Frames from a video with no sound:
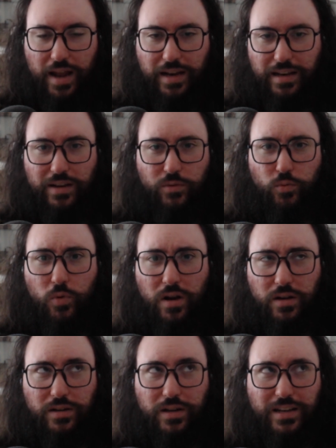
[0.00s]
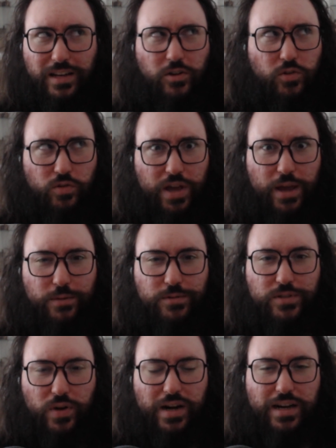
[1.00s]
in the two
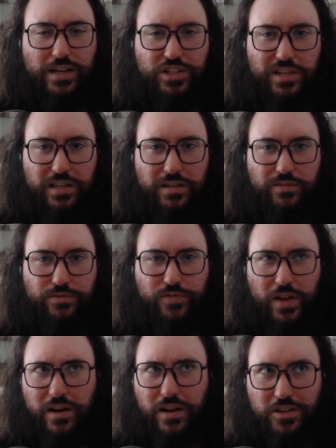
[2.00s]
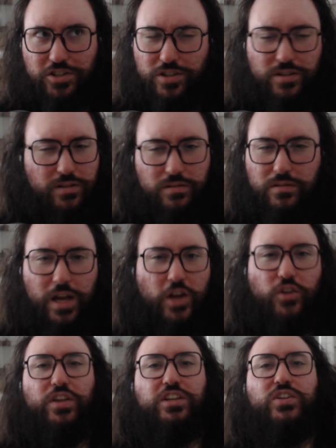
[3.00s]
games were actually finished, I
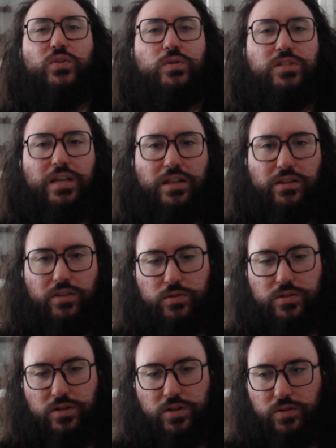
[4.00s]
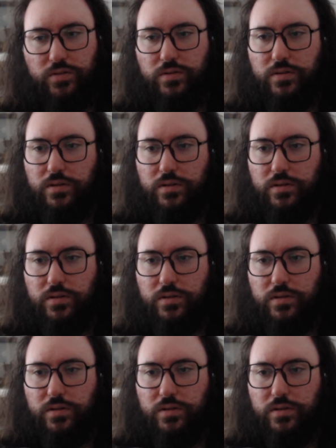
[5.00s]
don't think she was in those two.